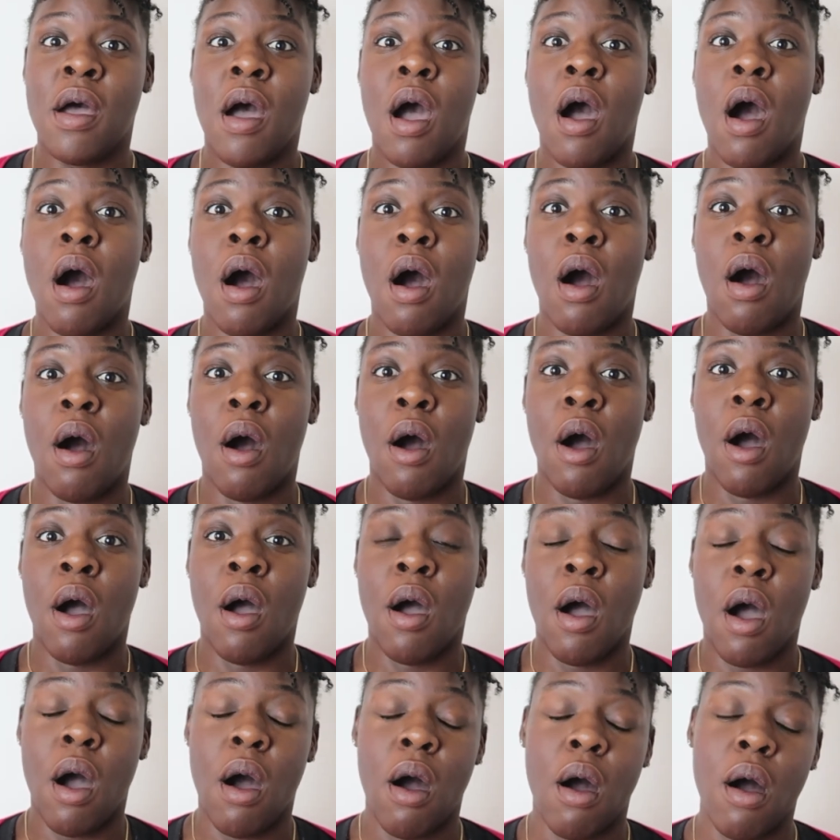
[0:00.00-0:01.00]

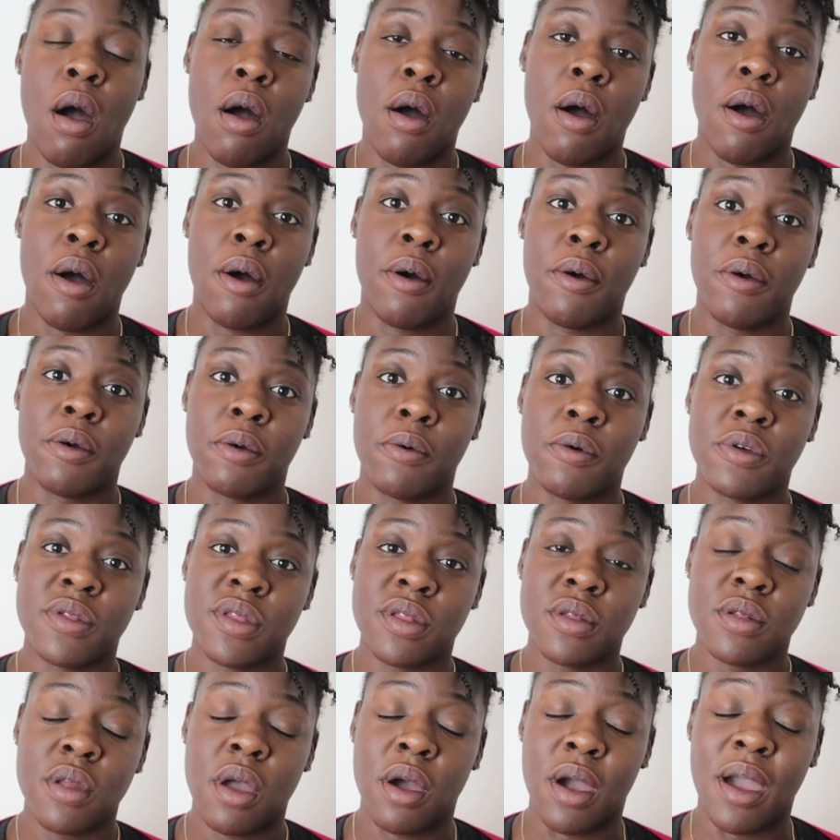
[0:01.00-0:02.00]

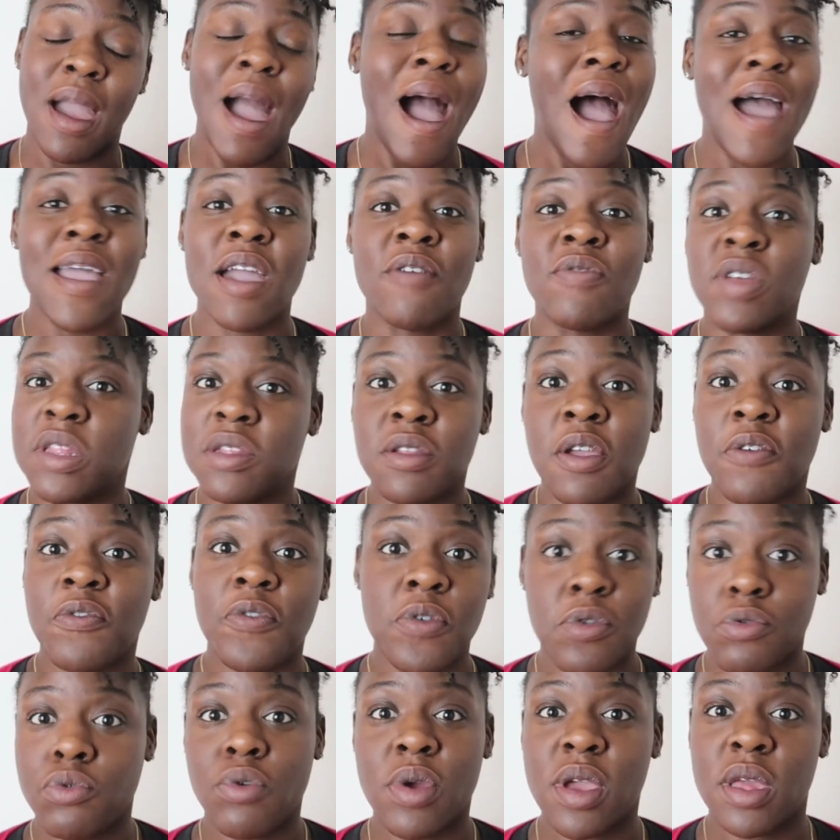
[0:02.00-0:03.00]
a guy of a
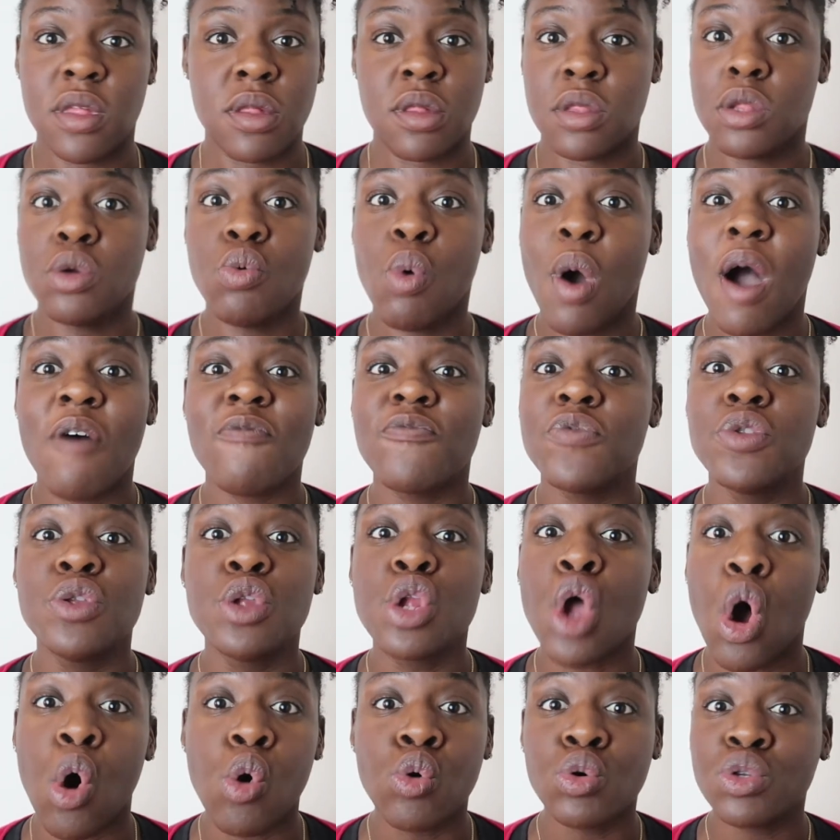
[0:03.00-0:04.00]
different race? You have
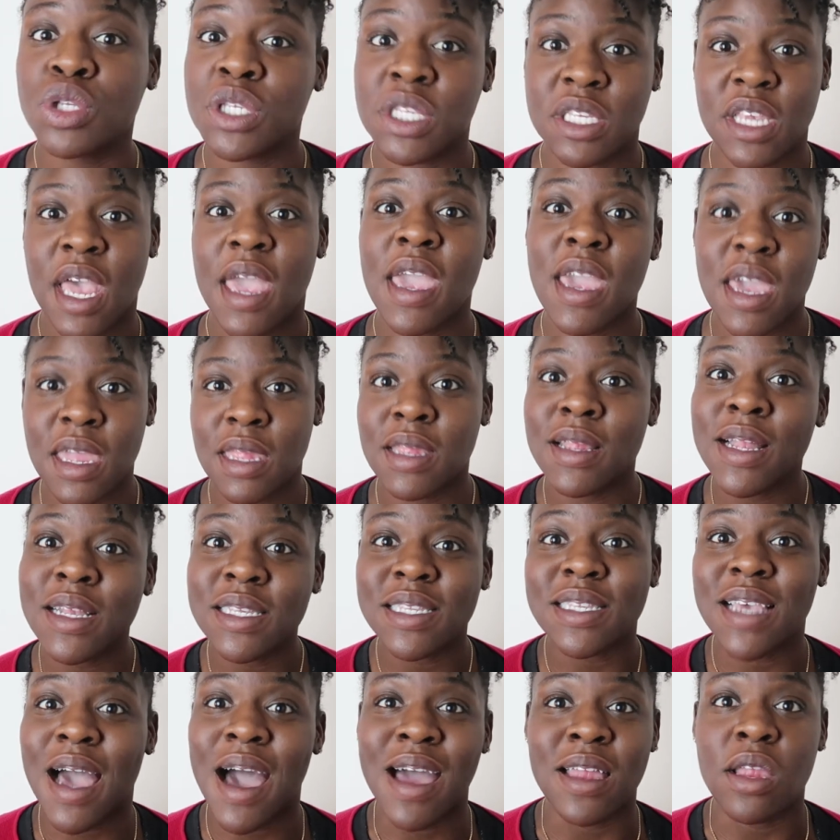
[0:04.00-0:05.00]
no say in
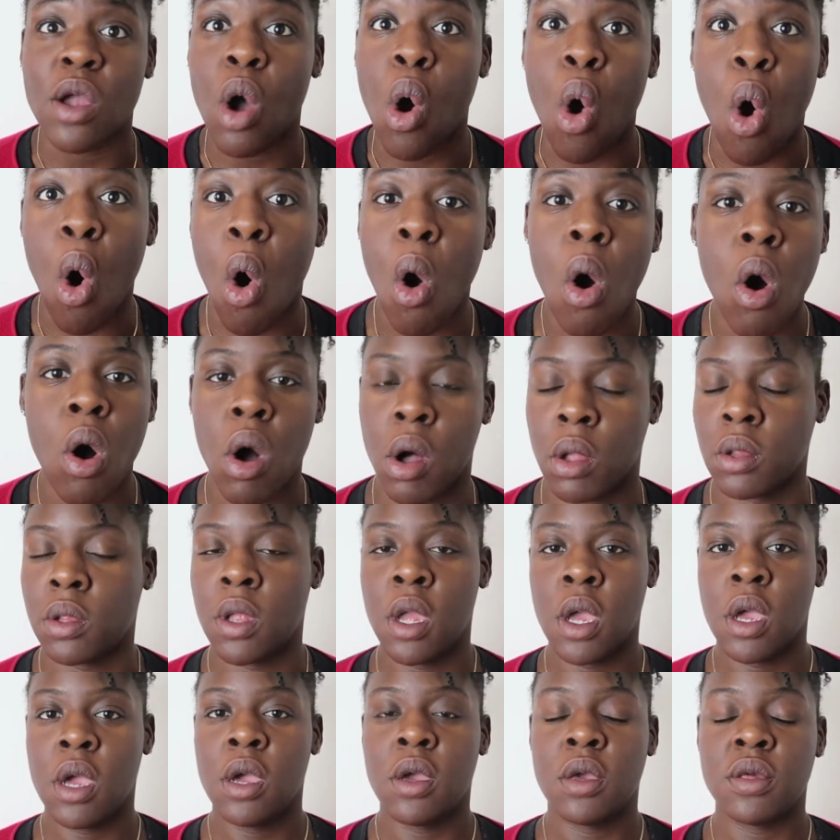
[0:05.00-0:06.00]
this at all.
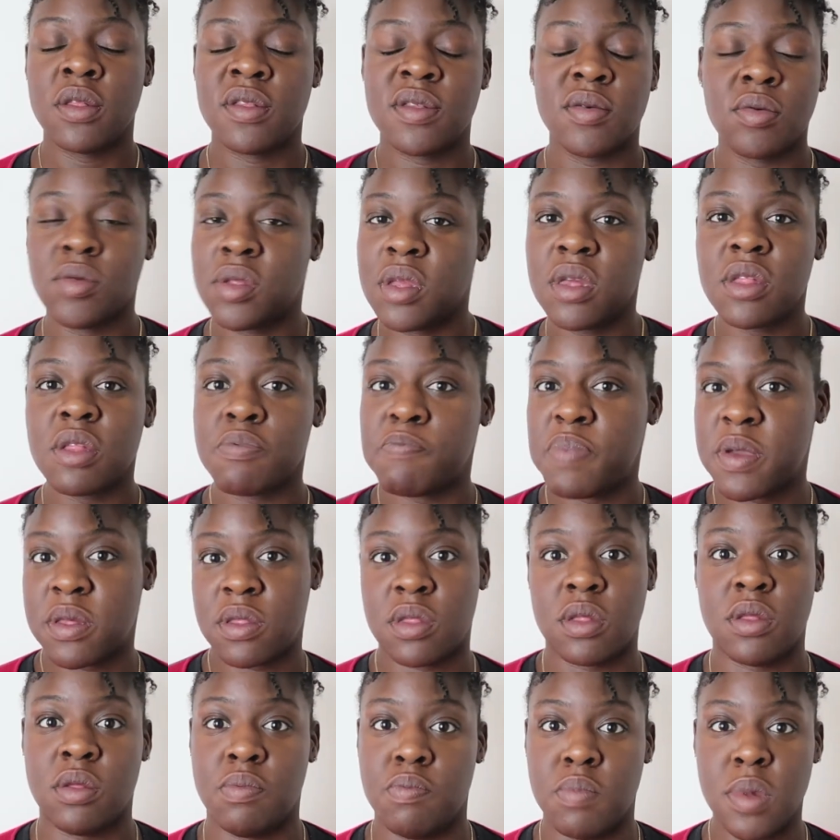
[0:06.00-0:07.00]
So this
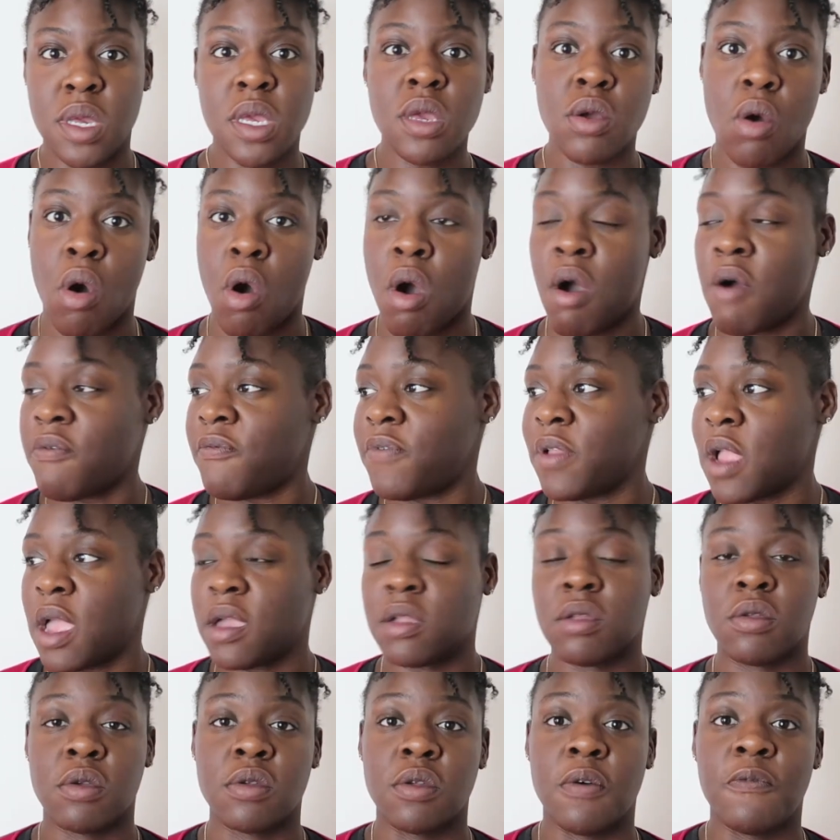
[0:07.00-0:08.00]
pisses me off
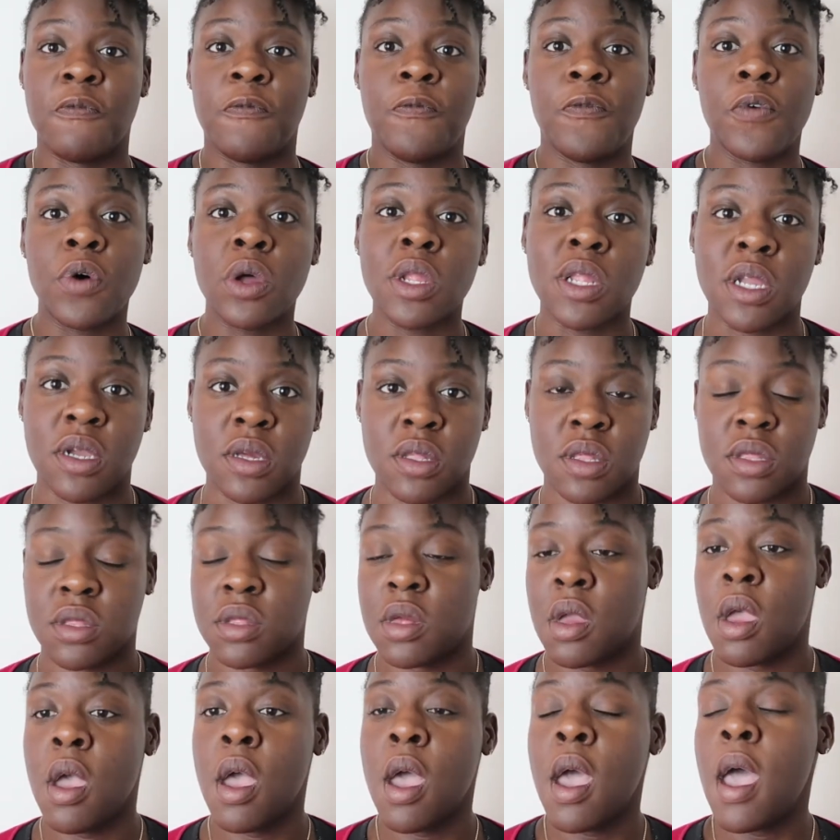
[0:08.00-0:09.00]
like to the fullest.
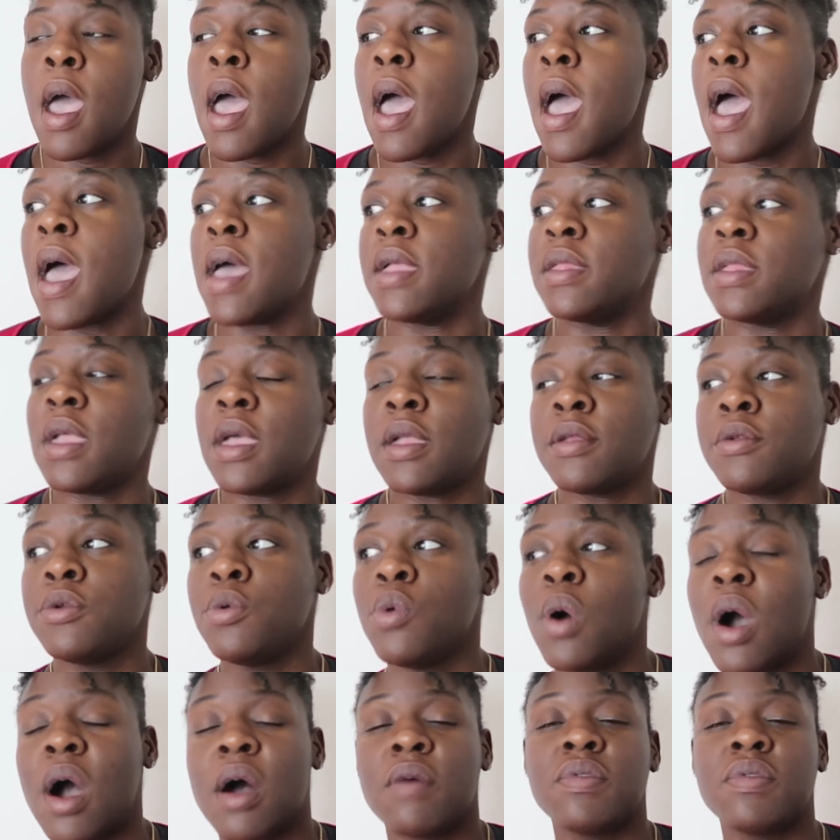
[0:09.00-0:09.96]
And then you